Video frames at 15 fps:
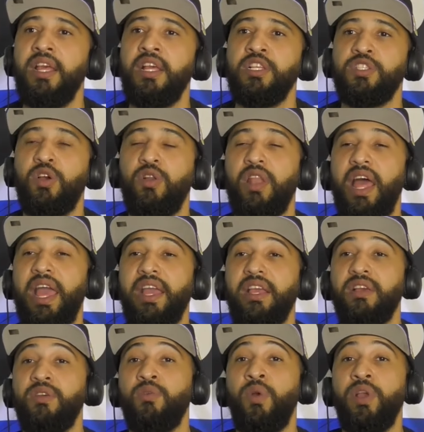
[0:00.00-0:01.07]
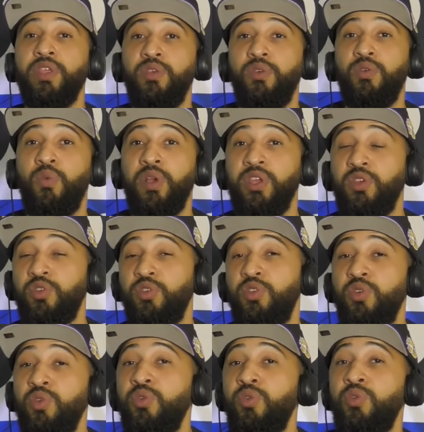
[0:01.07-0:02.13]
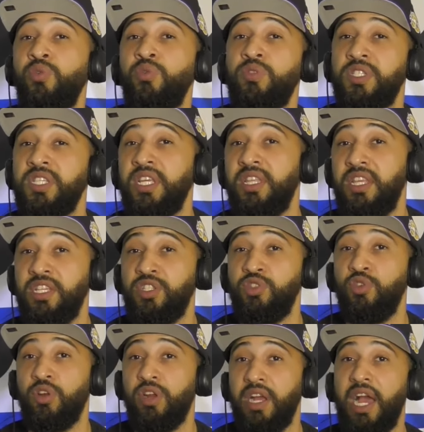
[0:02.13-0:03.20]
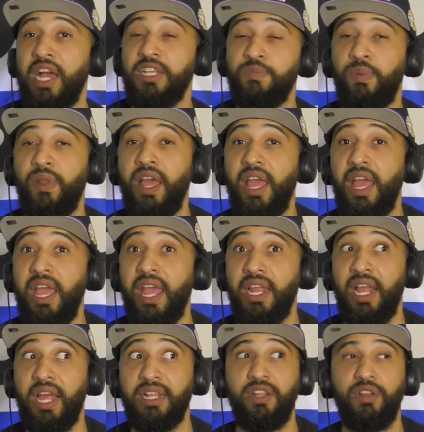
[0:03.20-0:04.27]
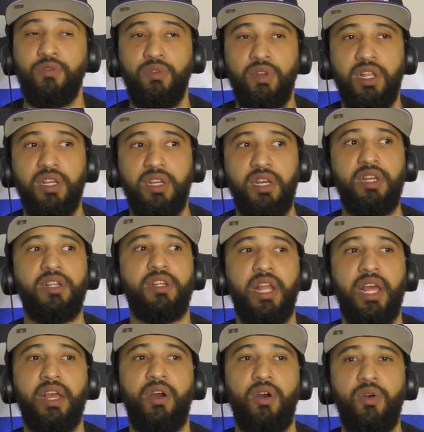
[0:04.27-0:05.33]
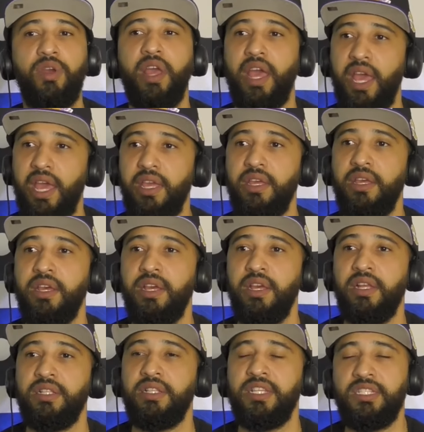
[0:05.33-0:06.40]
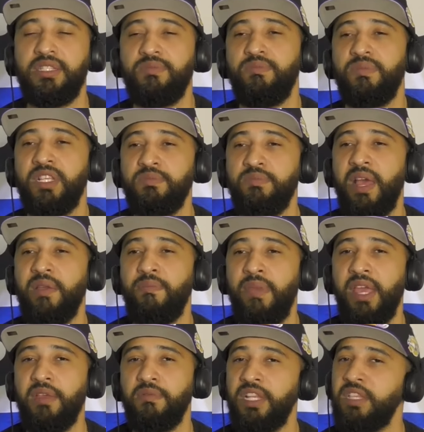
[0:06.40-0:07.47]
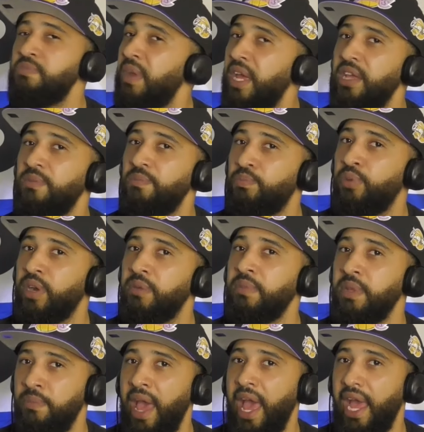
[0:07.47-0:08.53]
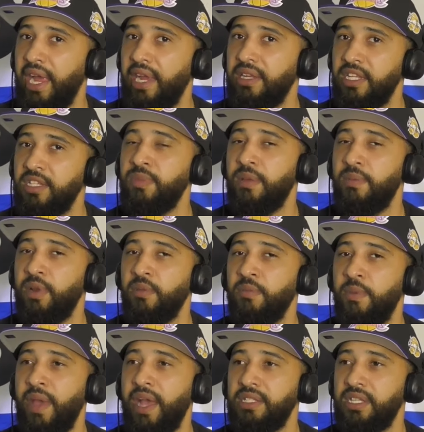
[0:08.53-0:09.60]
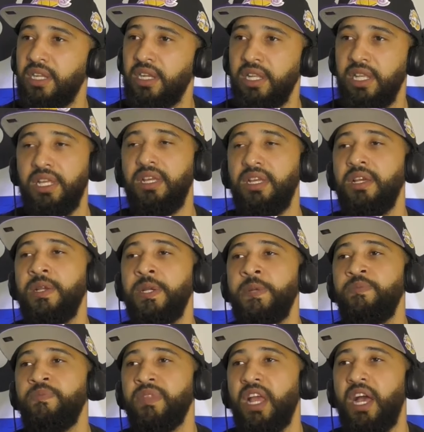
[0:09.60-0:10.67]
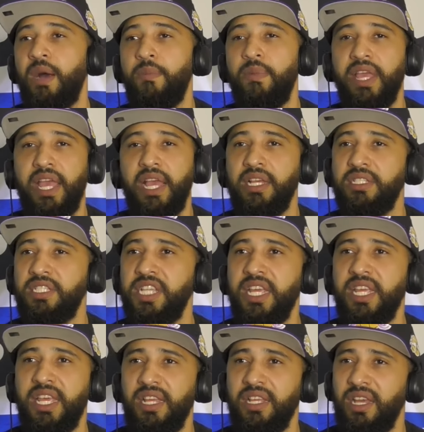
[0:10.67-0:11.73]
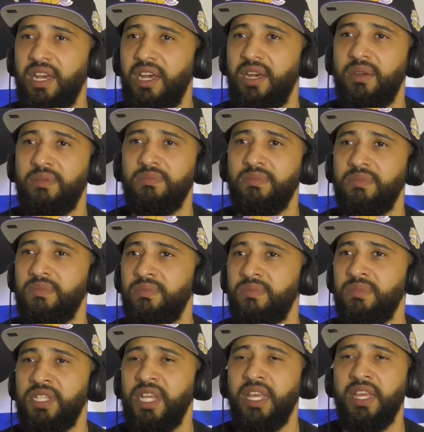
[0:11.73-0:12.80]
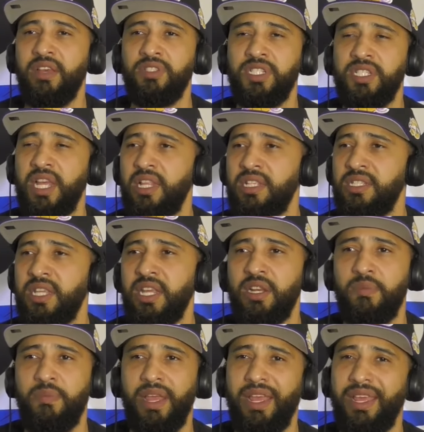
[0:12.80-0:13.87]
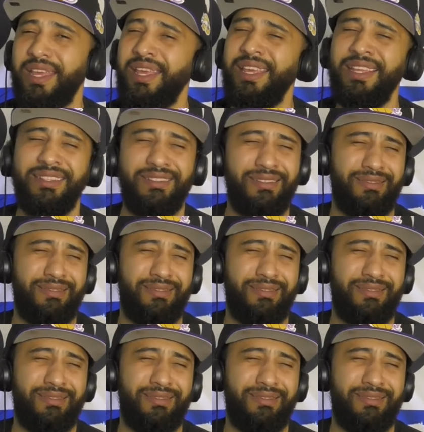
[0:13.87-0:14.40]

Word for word: So like when you when you do see these newer guys play and like they're really good, you're like, okay, this this might make this might bring me back. This might bring me back to the league. Um, but yeah, Shai um Shai Gilgeous-Alexander, man, he,